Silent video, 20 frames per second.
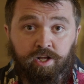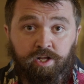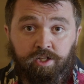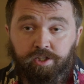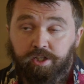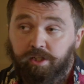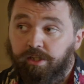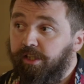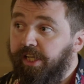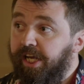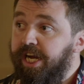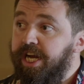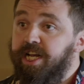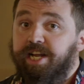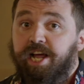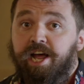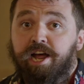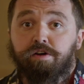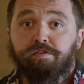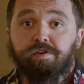The glazed
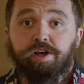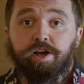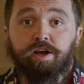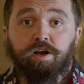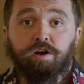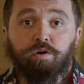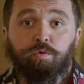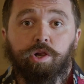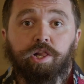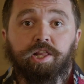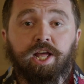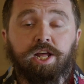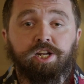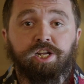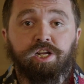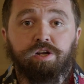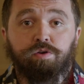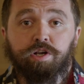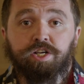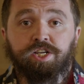area was then
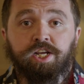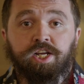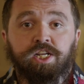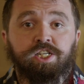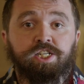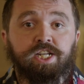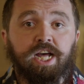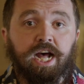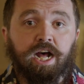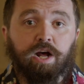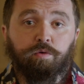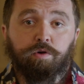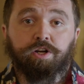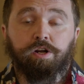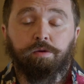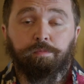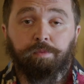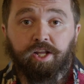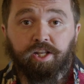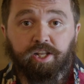used to house
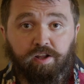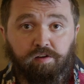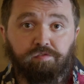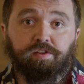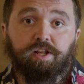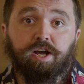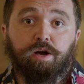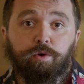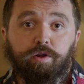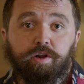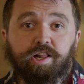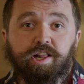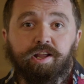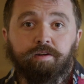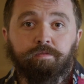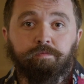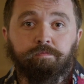camellia flowers.